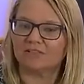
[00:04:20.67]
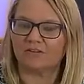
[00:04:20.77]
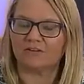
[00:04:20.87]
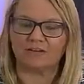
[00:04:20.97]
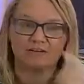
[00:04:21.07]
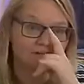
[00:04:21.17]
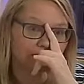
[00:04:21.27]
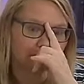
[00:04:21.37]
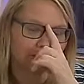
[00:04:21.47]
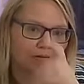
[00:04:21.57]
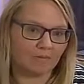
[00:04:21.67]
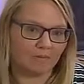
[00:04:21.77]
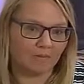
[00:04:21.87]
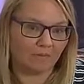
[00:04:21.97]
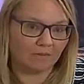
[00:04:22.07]
degrees
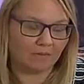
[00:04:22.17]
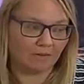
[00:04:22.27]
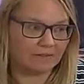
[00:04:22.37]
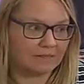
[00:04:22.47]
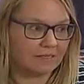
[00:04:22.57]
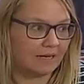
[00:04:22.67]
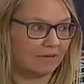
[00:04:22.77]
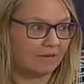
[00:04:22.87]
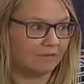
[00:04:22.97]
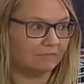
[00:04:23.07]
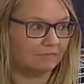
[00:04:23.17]
in Seattle.